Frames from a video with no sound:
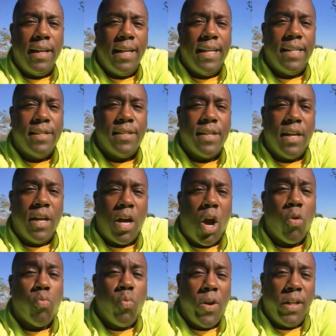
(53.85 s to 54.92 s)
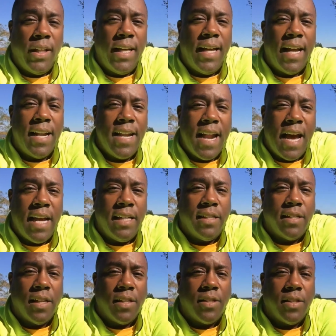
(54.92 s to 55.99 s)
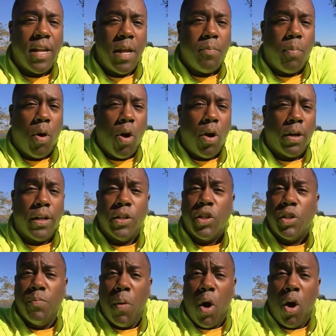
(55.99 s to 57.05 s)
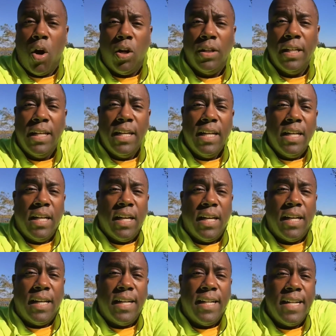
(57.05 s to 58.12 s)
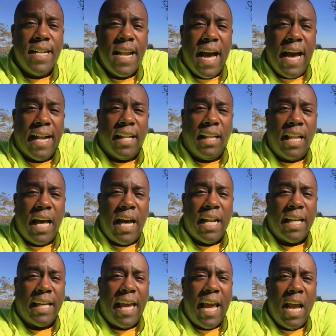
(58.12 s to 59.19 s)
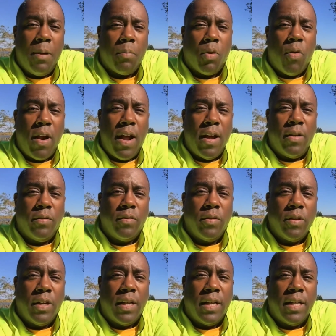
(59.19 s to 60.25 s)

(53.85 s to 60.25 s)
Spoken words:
is a really nice state park. It's small, not a lot of campground